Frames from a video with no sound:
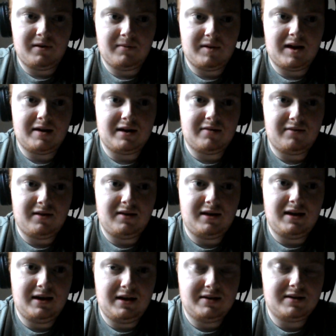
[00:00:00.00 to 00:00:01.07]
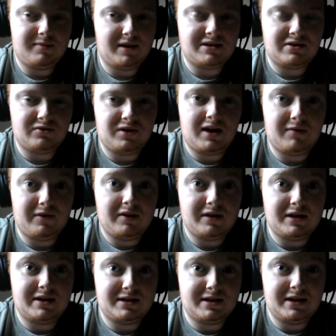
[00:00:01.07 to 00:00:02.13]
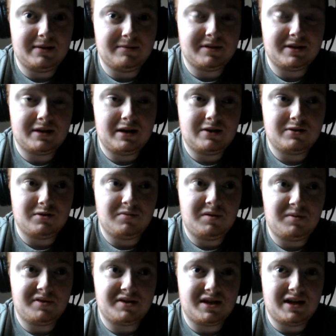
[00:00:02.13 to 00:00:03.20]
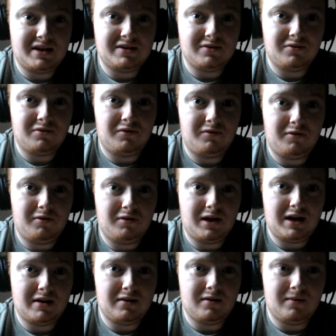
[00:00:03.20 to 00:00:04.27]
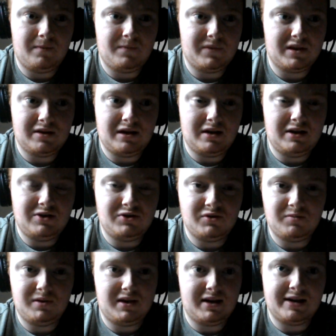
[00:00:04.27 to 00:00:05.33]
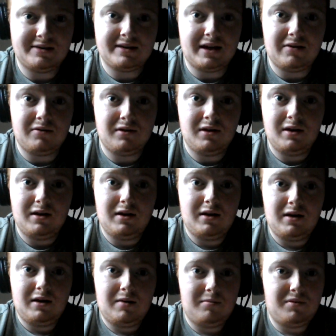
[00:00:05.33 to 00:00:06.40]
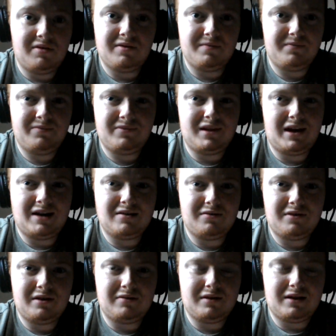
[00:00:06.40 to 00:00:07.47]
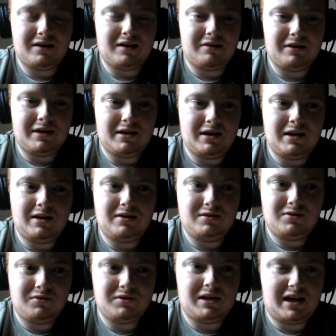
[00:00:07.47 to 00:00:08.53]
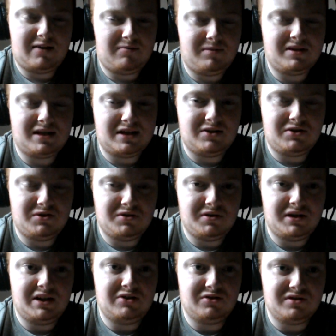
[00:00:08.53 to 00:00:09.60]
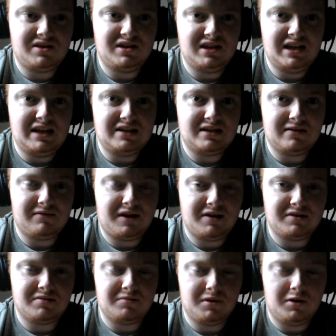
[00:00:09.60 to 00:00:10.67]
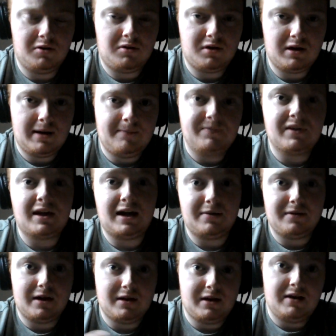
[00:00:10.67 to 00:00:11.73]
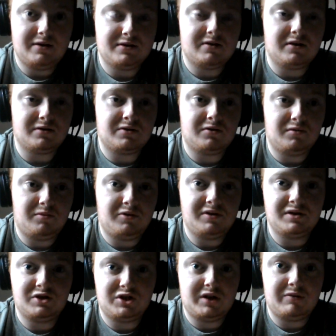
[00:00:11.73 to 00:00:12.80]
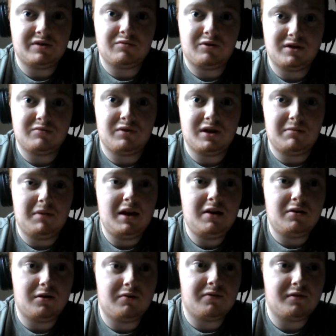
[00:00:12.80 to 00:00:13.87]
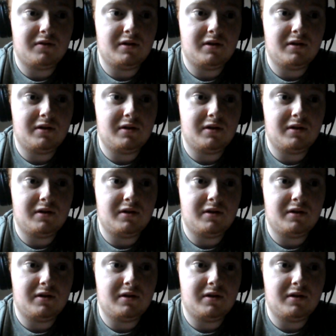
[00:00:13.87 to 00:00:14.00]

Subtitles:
him, and I think he is a better driver than it seems. Some people say he's awful and that he should be kicked out. But I don't think that. I think he does have potential. He just needs to find some luck, and then he can start to score points and show us what he's really made of.